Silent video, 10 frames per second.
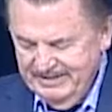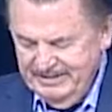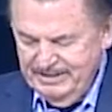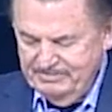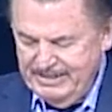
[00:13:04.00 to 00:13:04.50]

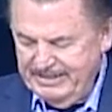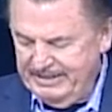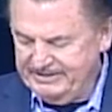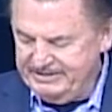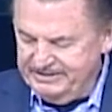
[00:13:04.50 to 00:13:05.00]
Nehemiah
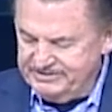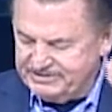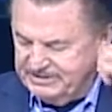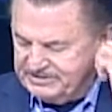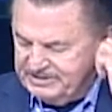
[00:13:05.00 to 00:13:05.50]
8:10
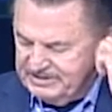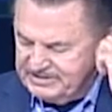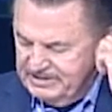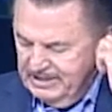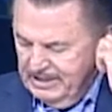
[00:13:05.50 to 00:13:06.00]
says
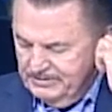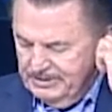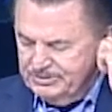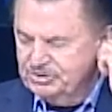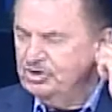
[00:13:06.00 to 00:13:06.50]
this:
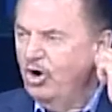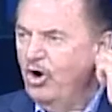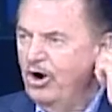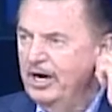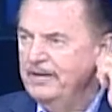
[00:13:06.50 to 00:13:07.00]
"The
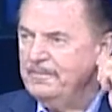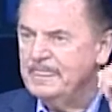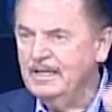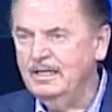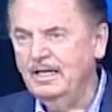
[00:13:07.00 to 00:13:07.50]
joy
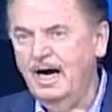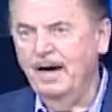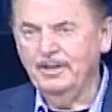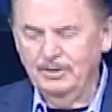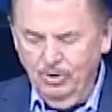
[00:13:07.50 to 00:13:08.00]

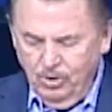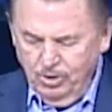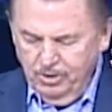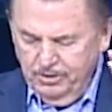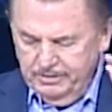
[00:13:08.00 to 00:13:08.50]
of the
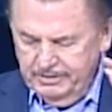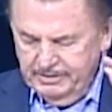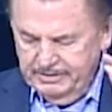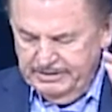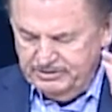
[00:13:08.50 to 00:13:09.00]
Lord
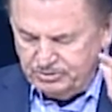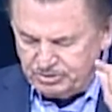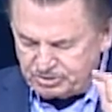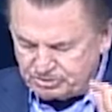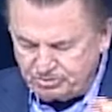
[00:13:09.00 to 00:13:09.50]
is
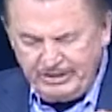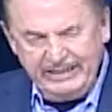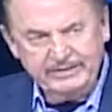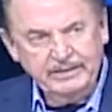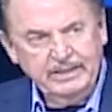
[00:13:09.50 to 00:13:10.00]
your
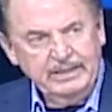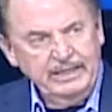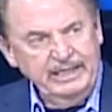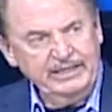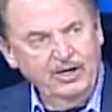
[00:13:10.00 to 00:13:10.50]
strength,"
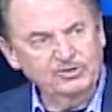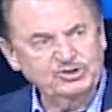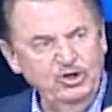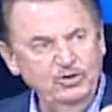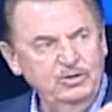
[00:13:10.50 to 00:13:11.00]
and it
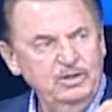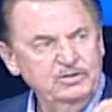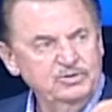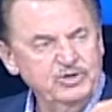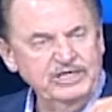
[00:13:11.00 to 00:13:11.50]
also
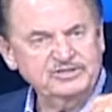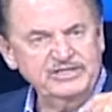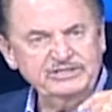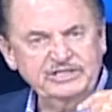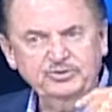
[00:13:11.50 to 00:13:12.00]

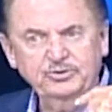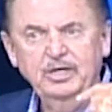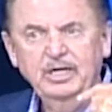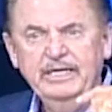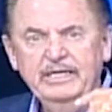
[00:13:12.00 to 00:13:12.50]
translates into
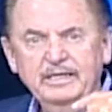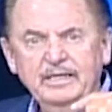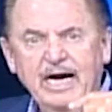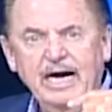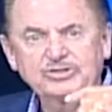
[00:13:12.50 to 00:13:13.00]

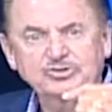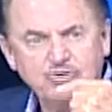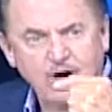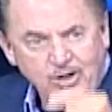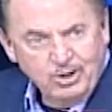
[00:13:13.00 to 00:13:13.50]
our
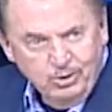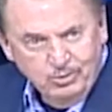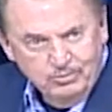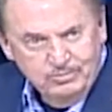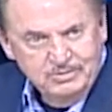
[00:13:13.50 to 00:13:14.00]
stronghold.